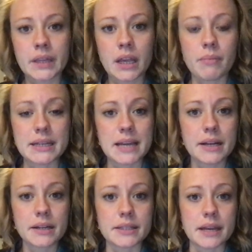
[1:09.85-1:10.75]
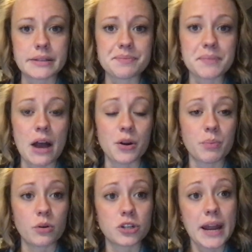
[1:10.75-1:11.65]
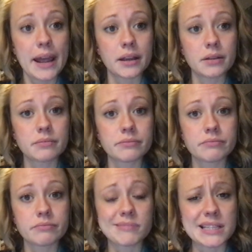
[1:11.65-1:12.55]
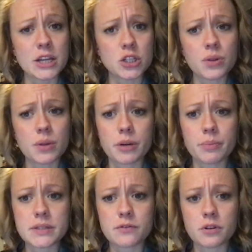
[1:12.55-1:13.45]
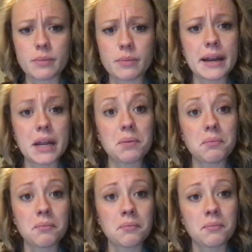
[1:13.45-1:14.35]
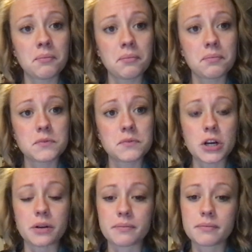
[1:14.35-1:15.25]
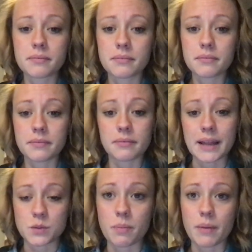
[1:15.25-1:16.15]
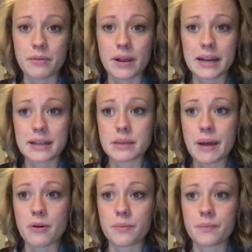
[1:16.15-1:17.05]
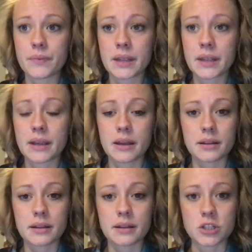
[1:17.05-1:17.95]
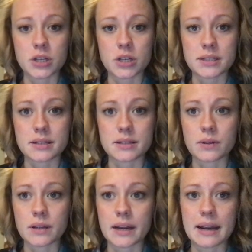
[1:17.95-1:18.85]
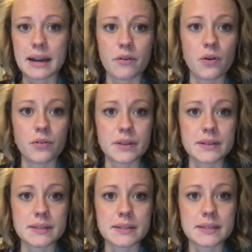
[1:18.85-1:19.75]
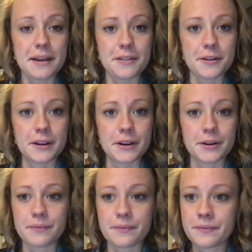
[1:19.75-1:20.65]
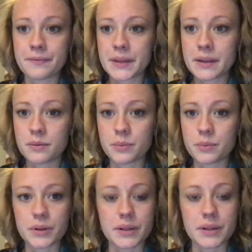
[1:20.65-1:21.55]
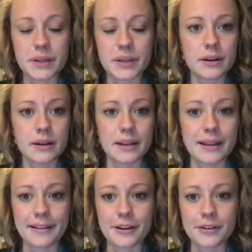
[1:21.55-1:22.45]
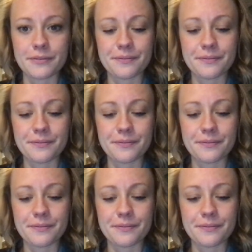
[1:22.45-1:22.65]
My title says How to Poach an Egg. Does that show the purpose for my writing? Sure, that's what my writing is about. Let me adjust this so that I can have all this together here. Put that here and that here.